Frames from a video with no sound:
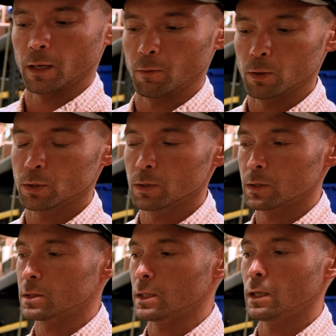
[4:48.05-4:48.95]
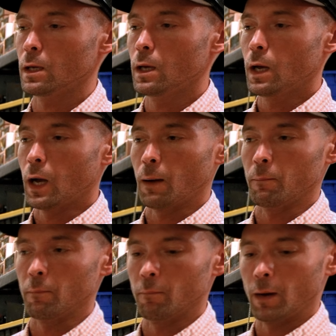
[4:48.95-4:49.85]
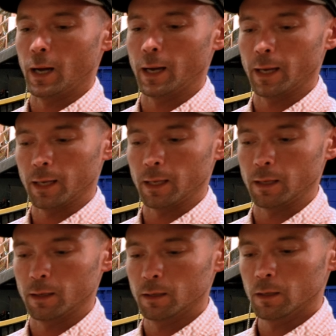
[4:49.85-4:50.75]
And I want you to see my